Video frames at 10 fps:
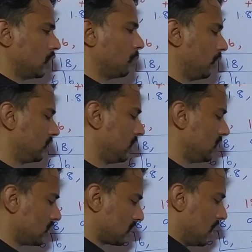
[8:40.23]

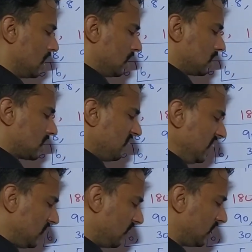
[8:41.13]
0.36
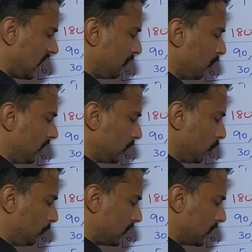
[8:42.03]
720 i'm moving two